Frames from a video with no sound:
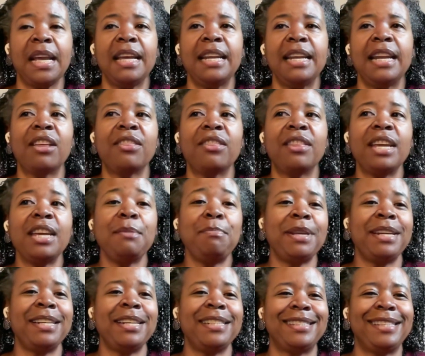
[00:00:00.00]
Now, they had
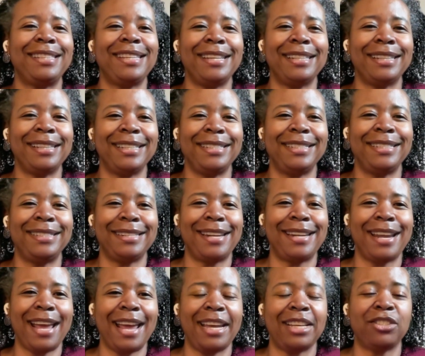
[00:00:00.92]
been at sea at least a
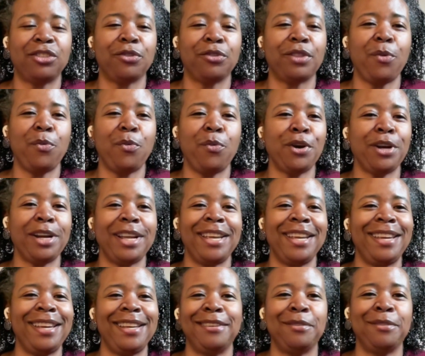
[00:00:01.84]
day, so they weren't
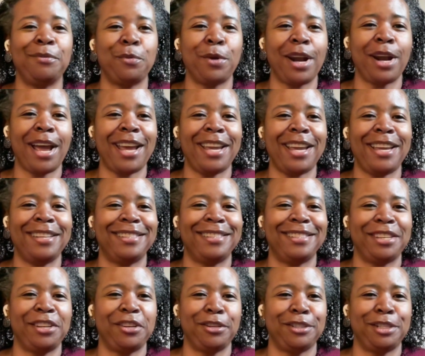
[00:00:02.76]
in what I
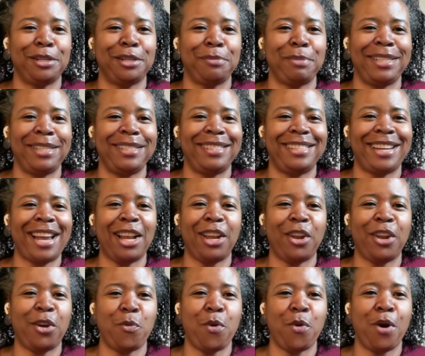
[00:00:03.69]
consider to be
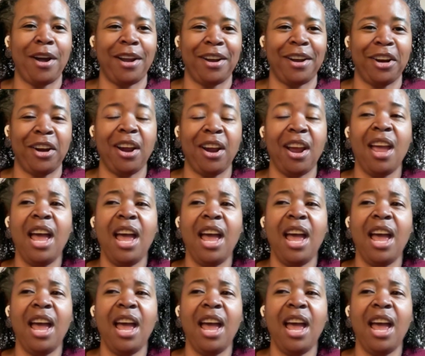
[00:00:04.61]
shallow water.